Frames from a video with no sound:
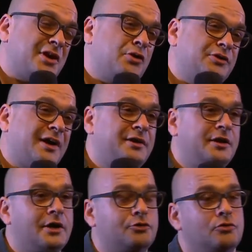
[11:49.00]
good
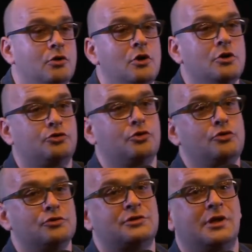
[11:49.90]
idea to
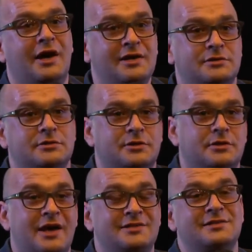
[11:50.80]
use the
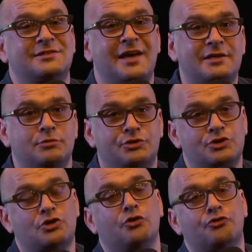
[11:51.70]
license text which
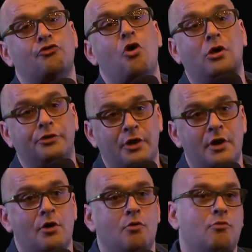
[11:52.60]
is controlled
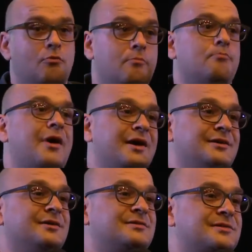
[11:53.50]

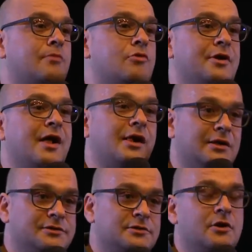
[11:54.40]
by someone
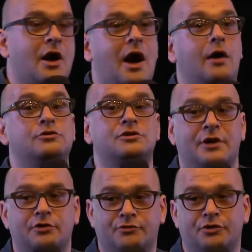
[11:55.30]
else
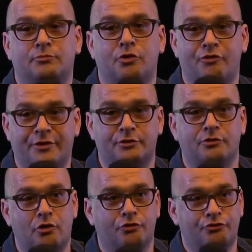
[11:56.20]
outside of the
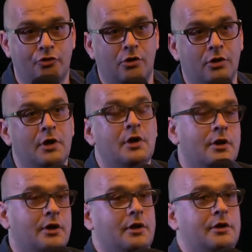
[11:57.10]
democratic control
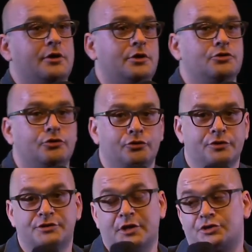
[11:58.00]
in your
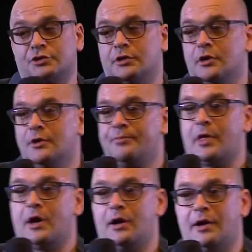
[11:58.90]
jurisdiction.
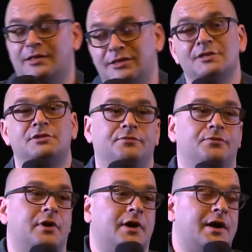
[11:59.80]
At least
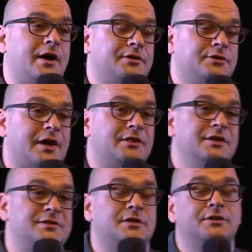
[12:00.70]

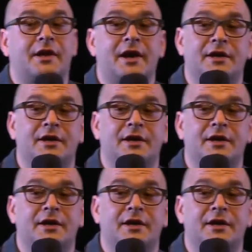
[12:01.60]
in the